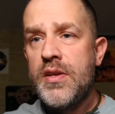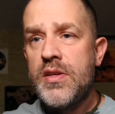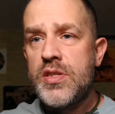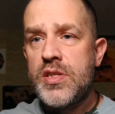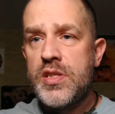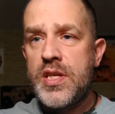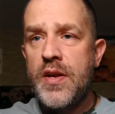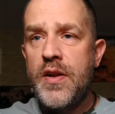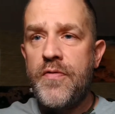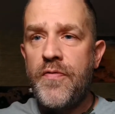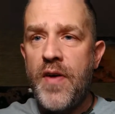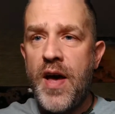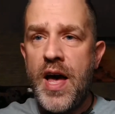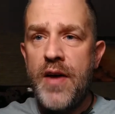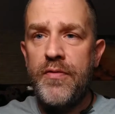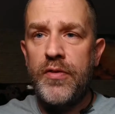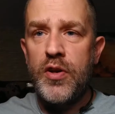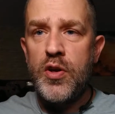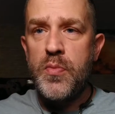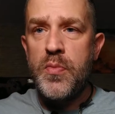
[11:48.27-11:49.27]

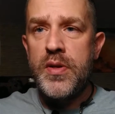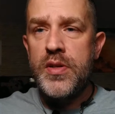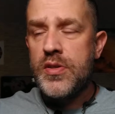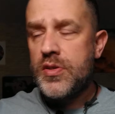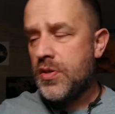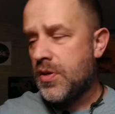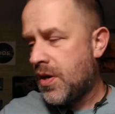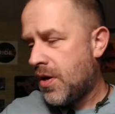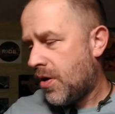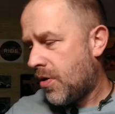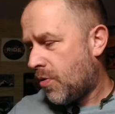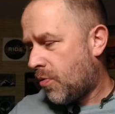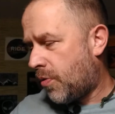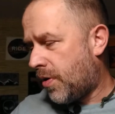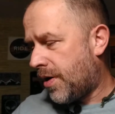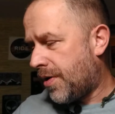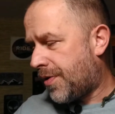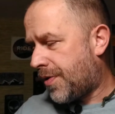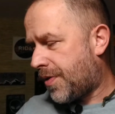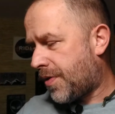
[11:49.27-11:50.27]
75 lumens
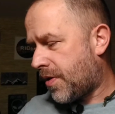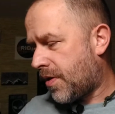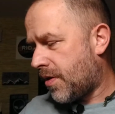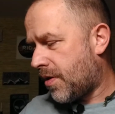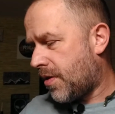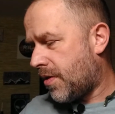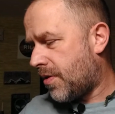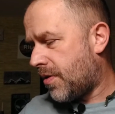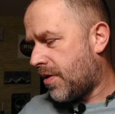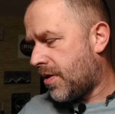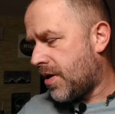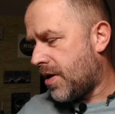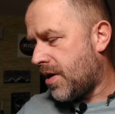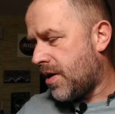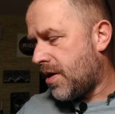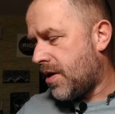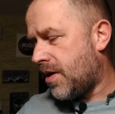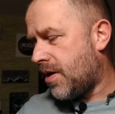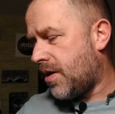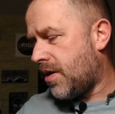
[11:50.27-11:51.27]
with
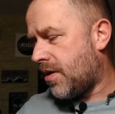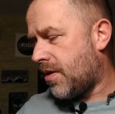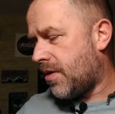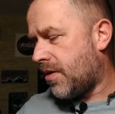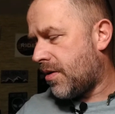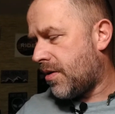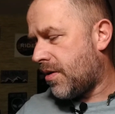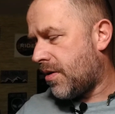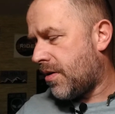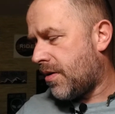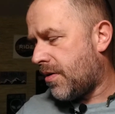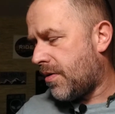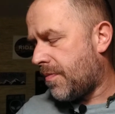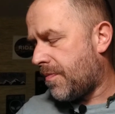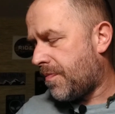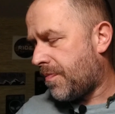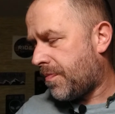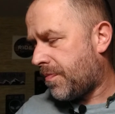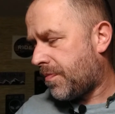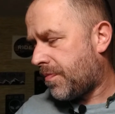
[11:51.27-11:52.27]
the on